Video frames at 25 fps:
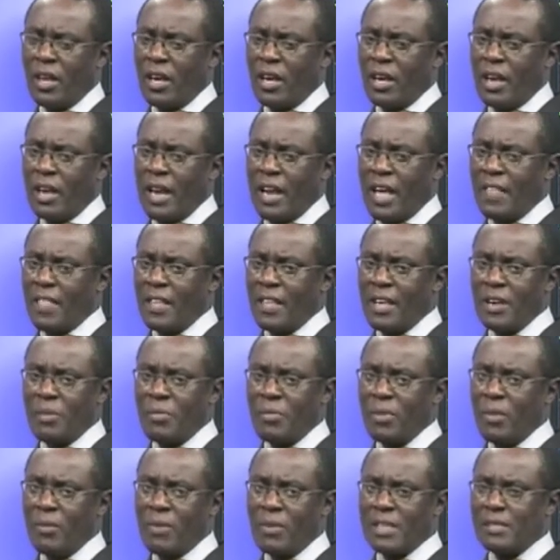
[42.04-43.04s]
And I think
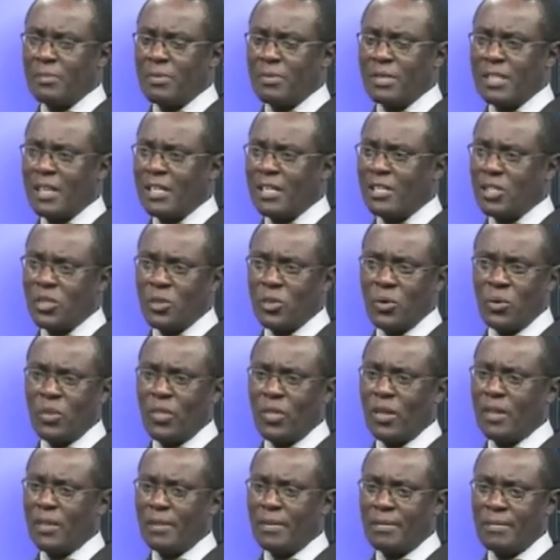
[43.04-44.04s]
we just saw
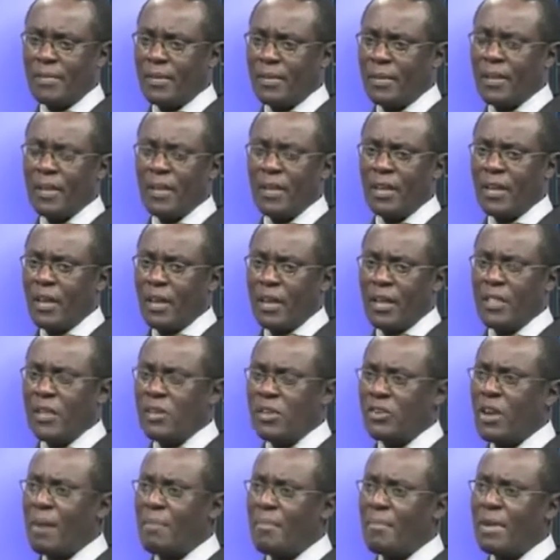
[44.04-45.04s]
the
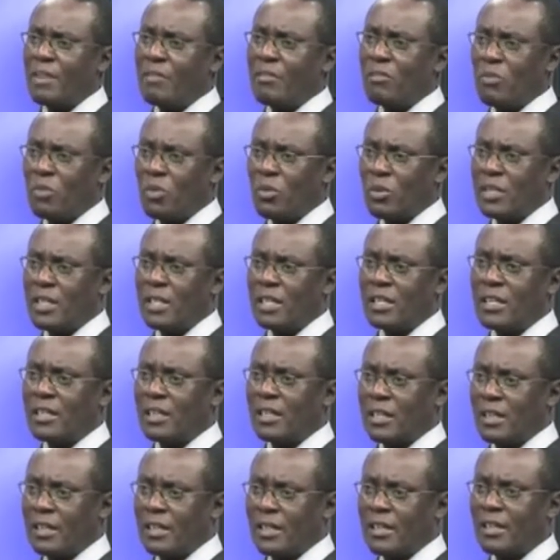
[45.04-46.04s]
drama unfolding
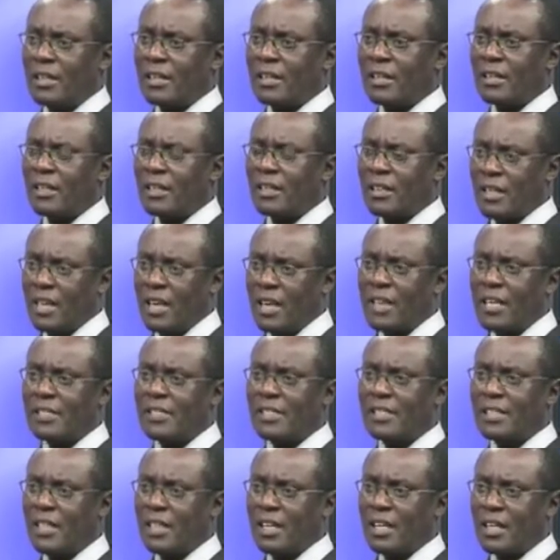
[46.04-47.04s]

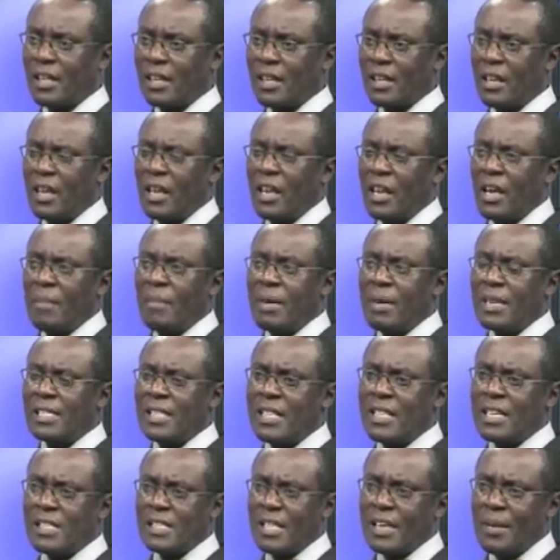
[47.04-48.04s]
yesterday. But it's
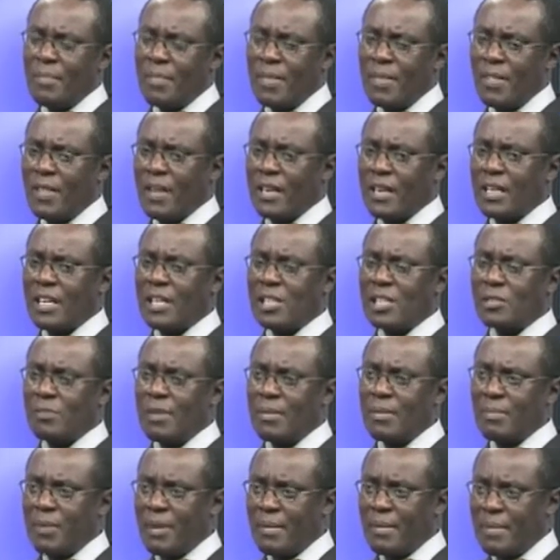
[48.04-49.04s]
this something that has
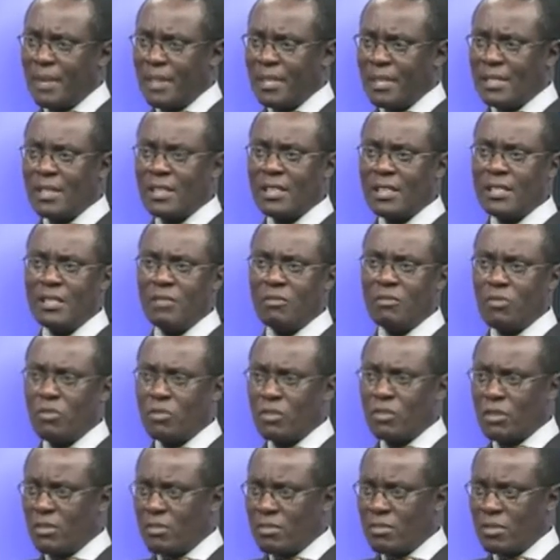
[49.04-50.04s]
been premeditated
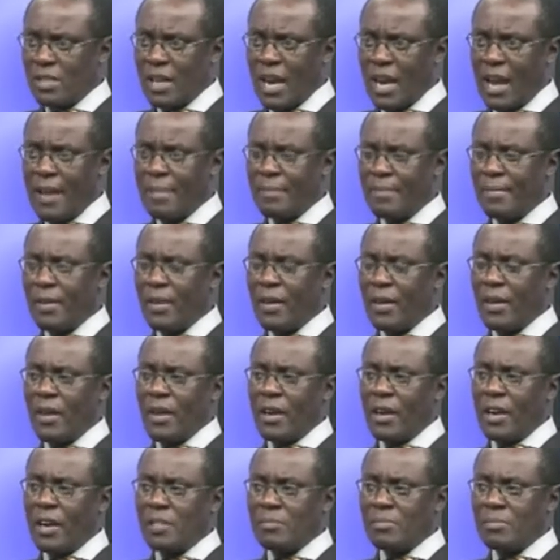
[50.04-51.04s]
for a long time,
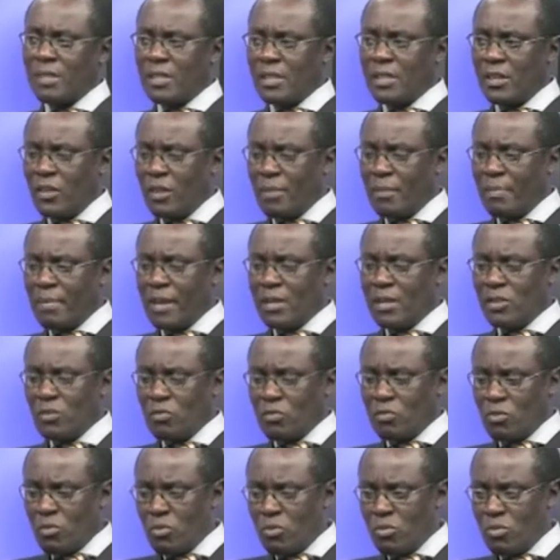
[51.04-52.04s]
especially on the part of
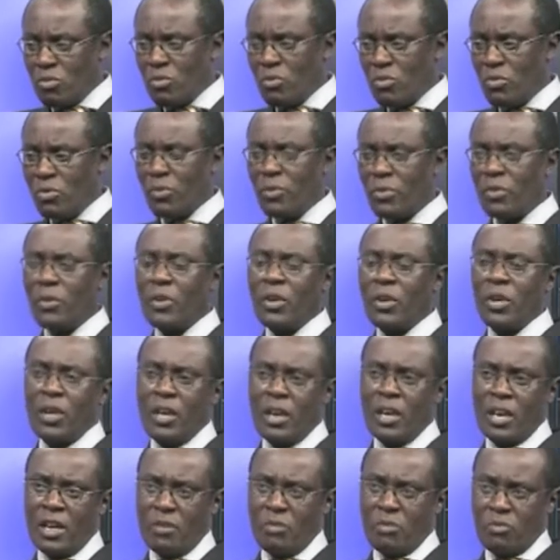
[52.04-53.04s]
Uhuru
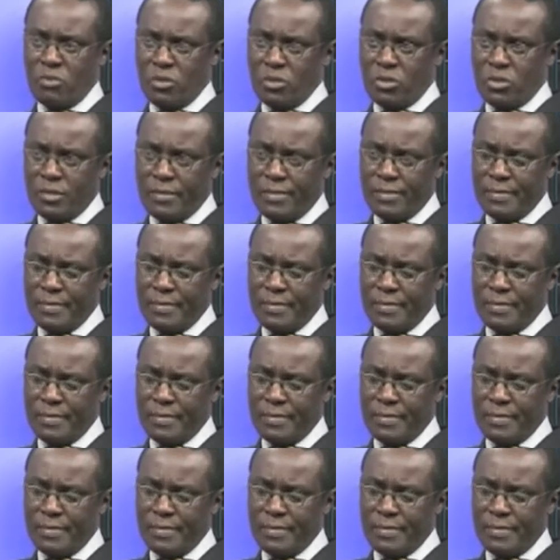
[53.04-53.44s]
and Ruto.